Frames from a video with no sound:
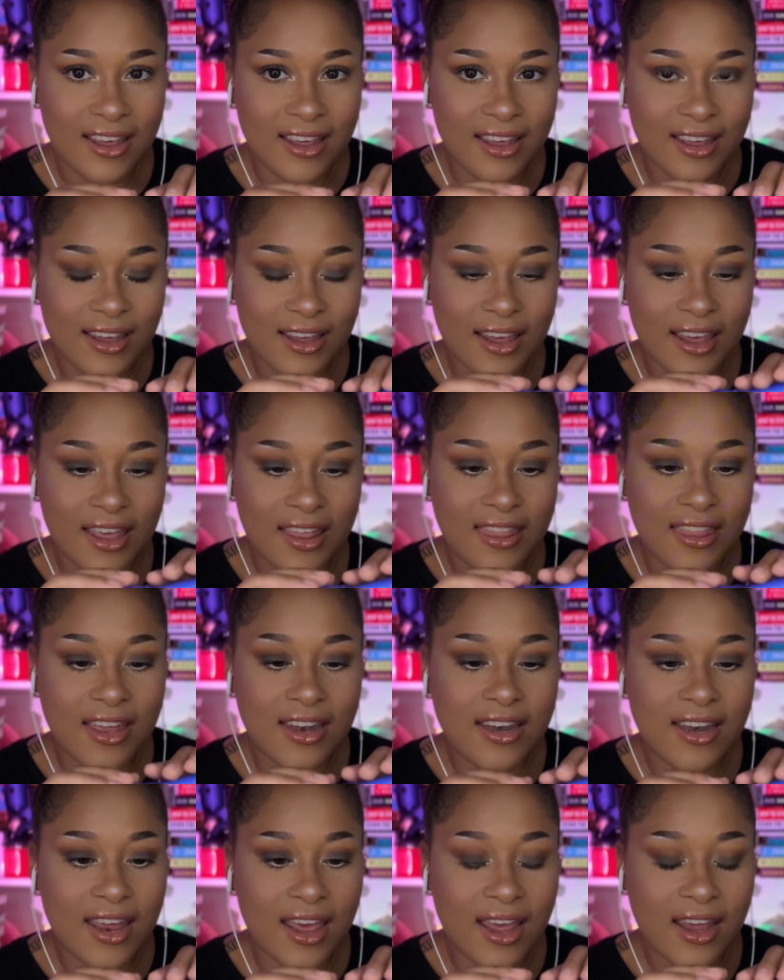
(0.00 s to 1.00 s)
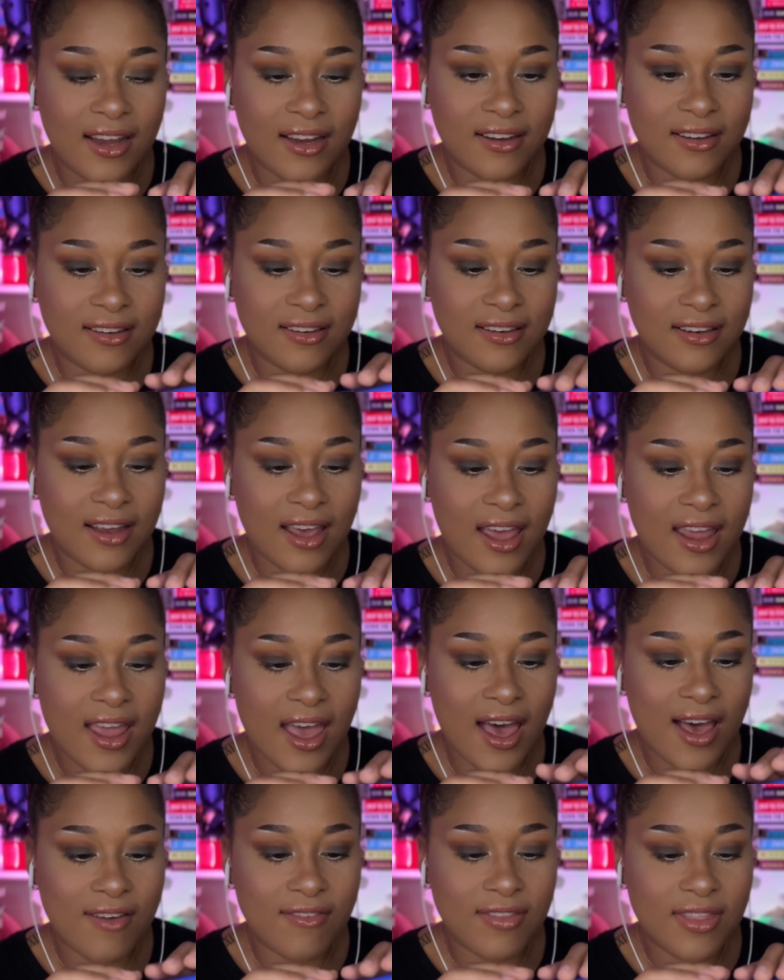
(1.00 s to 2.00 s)
And then next, I
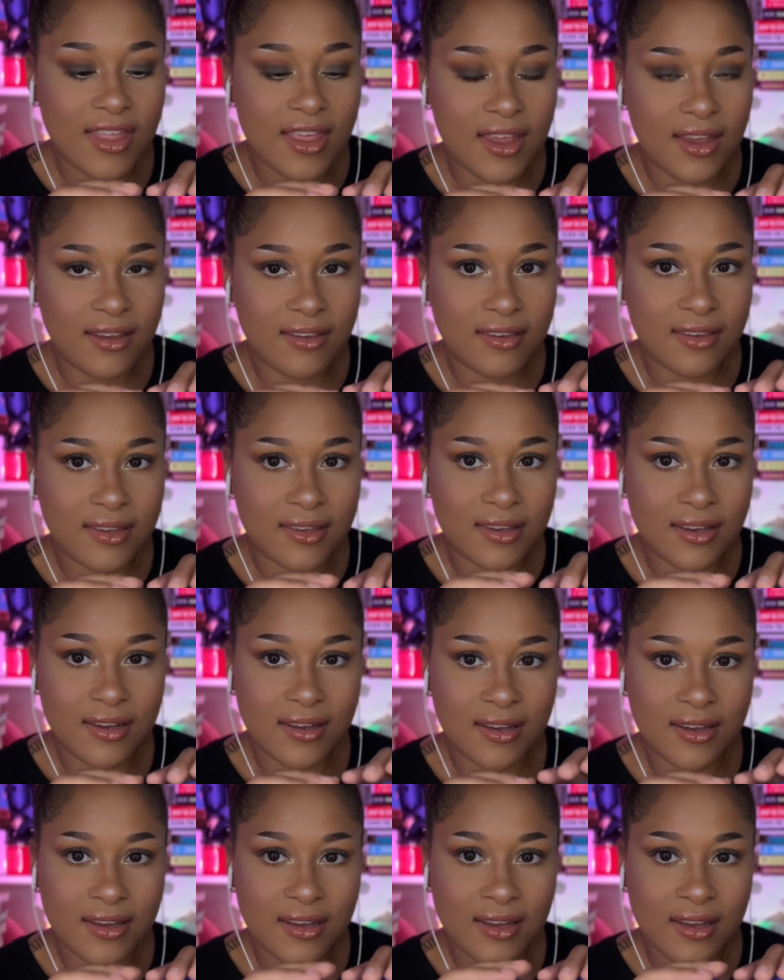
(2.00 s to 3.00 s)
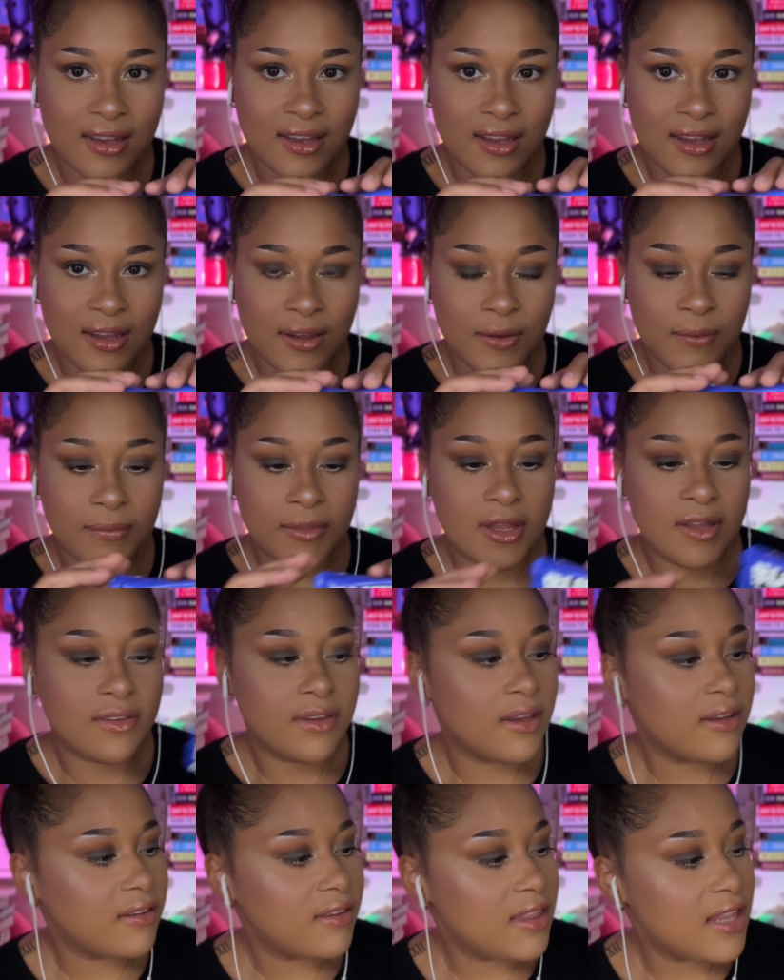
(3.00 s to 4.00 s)
have this. This
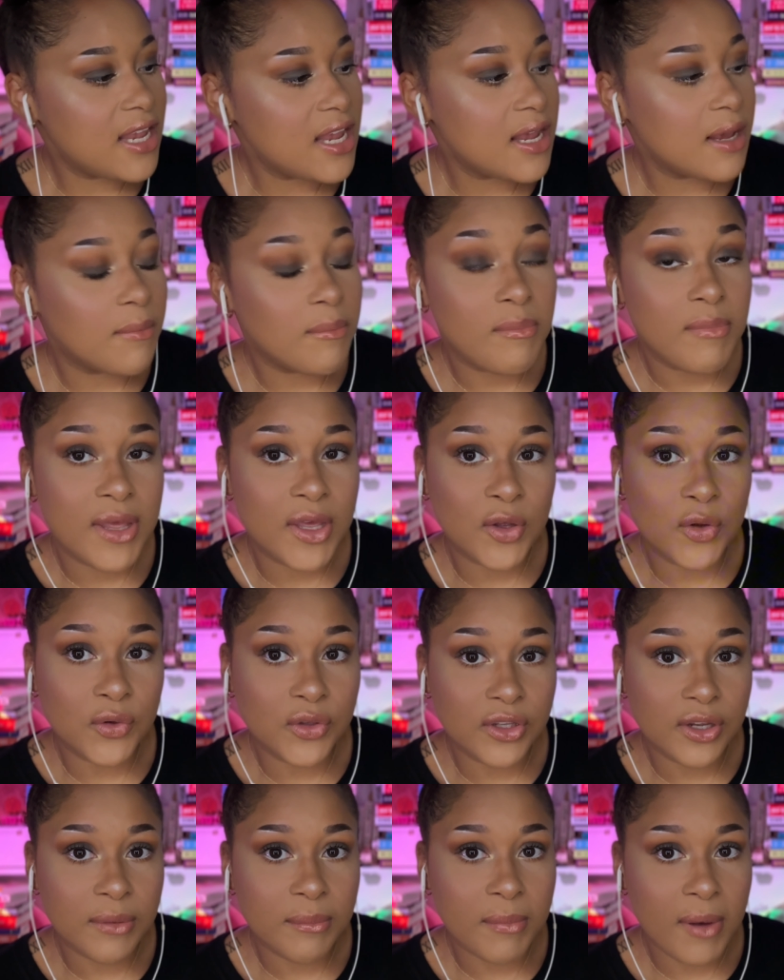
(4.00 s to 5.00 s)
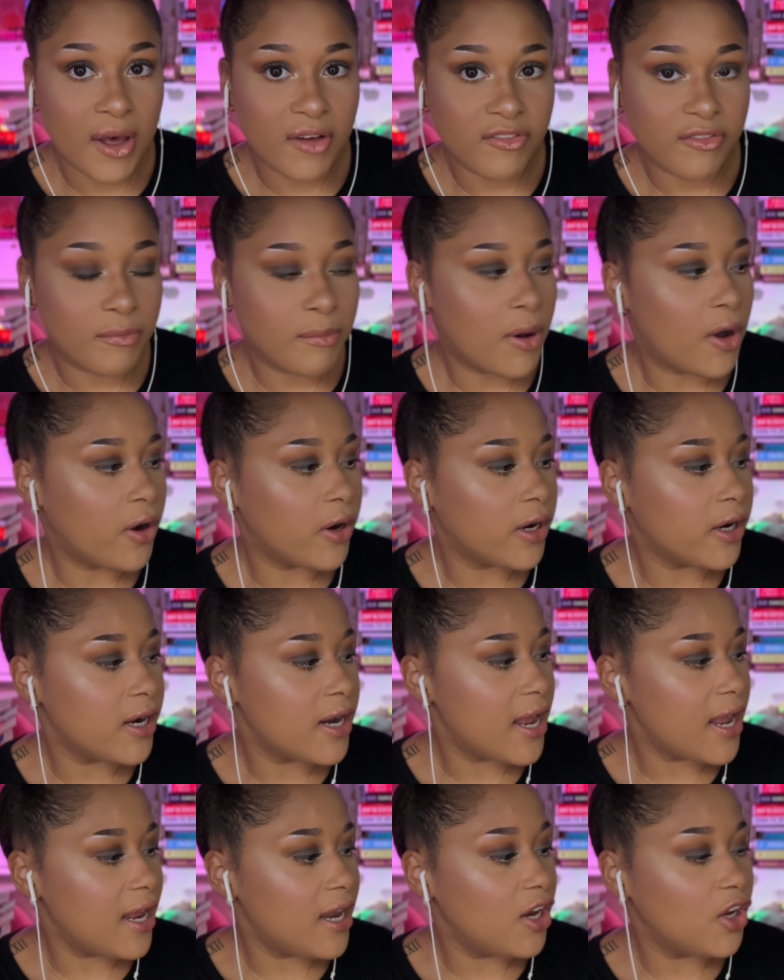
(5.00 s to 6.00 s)
is the Built Puff Bar
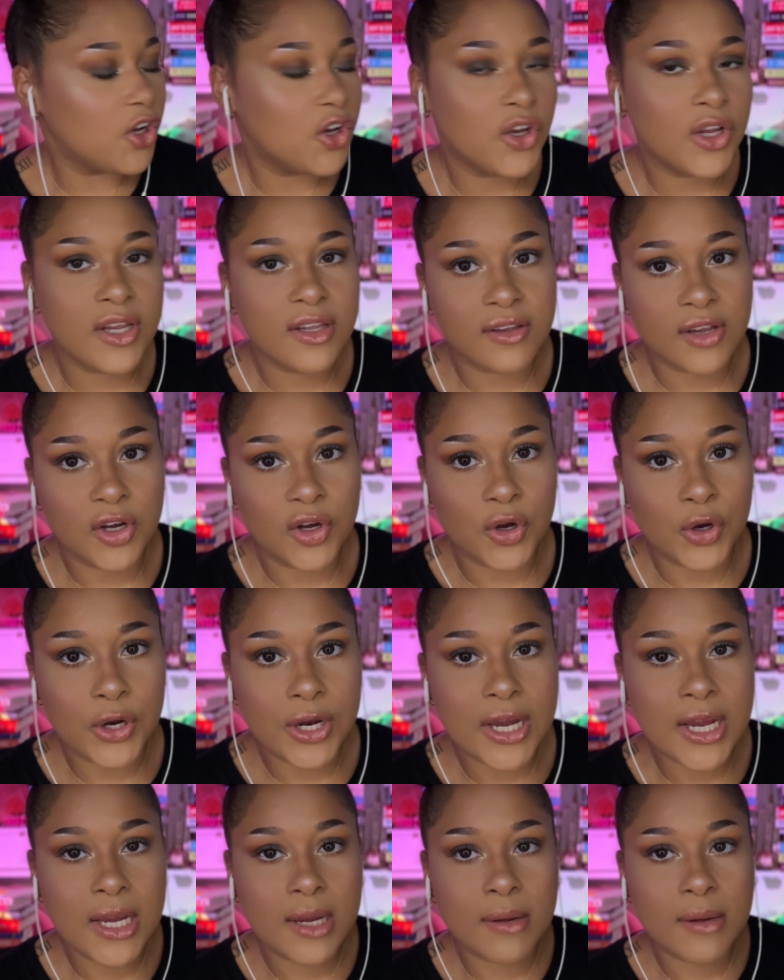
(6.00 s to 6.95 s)
in Cookies and Cream.